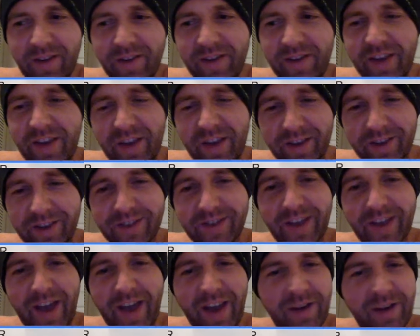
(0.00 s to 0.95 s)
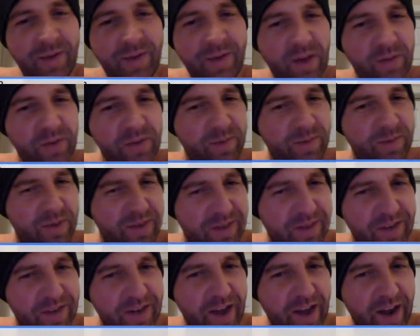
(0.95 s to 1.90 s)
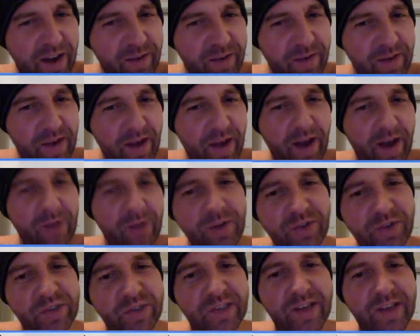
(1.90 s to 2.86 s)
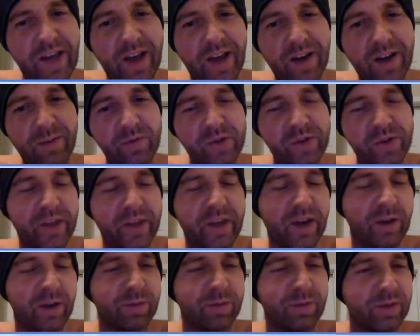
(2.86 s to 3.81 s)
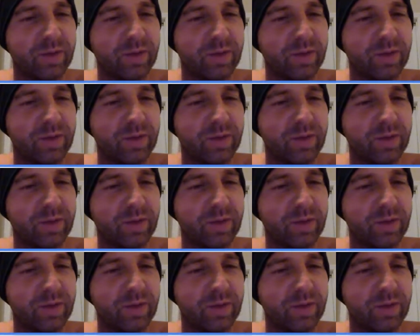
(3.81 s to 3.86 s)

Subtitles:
Yes, Adam helped him, but how much did Adam really help him?